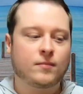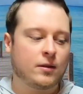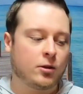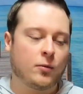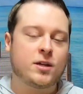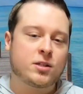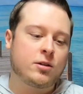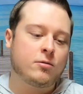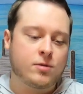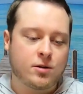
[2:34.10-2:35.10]
The reason
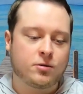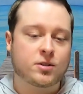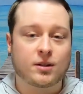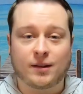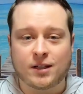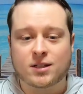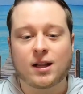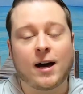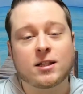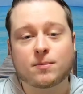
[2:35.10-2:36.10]
you use this
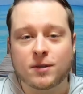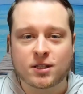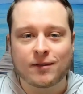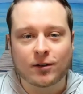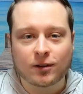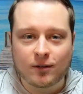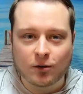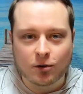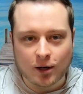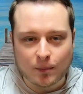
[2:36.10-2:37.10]
line specifically
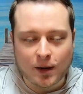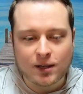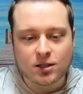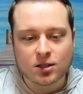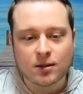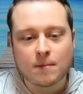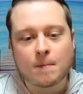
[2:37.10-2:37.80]
for crankbaits